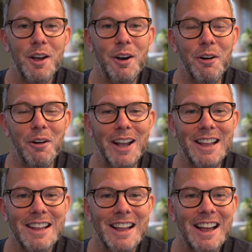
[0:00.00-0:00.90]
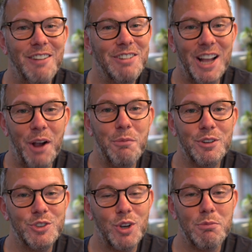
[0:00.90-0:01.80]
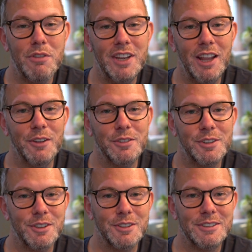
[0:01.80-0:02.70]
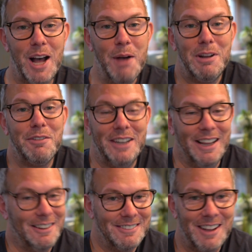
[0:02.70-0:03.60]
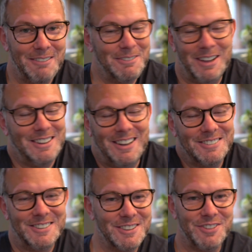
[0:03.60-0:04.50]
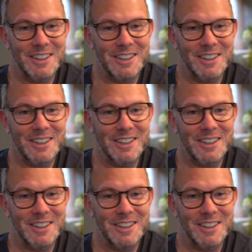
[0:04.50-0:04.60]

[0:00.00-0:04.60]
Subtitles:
All right, I really hope you enjoy my videos because I'm loving it. I'm just